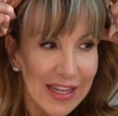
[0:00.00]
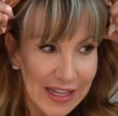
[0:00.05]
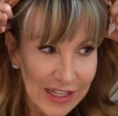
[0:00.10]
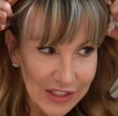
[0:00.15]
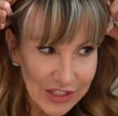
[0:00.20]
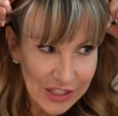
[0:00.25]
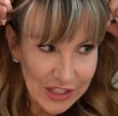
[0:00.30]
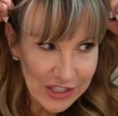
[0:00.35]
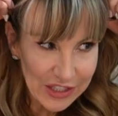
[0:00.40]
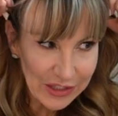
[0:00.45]

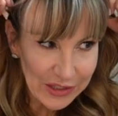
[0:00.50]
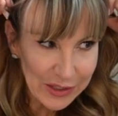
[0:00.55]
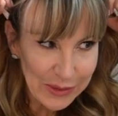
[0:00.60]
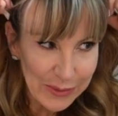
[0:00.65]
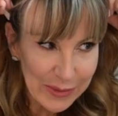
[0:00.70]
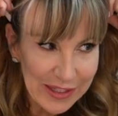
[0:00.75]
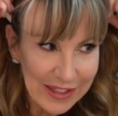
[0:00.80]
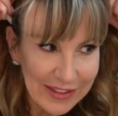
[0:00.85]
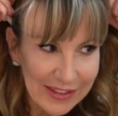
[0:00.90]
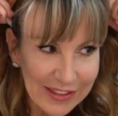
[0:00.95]
I'll just show
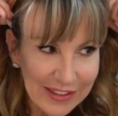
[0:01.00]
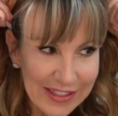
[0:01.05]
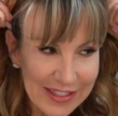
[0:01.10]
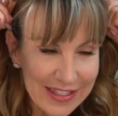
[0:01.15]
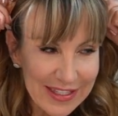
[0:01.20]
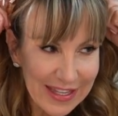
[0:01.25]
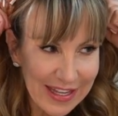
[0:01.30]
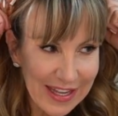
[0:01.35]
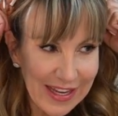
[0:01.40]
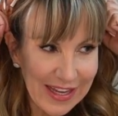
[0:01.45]
you what it
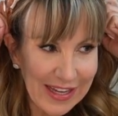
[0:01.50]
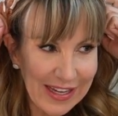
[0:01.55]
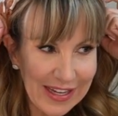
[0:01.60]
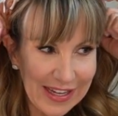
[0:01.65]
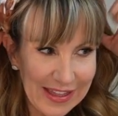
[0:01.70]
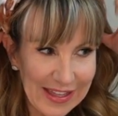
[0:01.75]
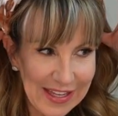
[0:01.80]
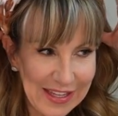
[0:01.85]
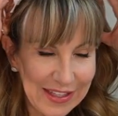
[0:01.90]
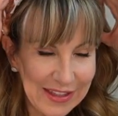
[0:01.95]
looks like.
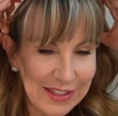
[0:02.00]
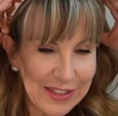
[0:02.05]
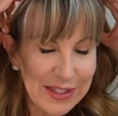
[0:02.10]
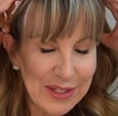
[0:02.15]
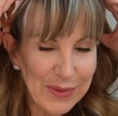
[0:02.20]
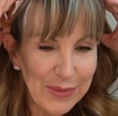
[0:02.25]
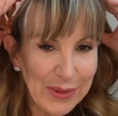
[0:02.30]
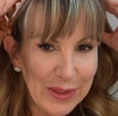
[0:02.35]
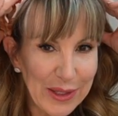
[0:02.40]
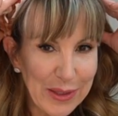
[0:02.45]
I think it
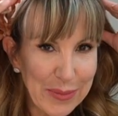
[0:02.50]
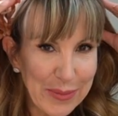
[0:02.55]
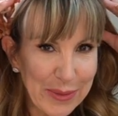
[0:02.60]
looks really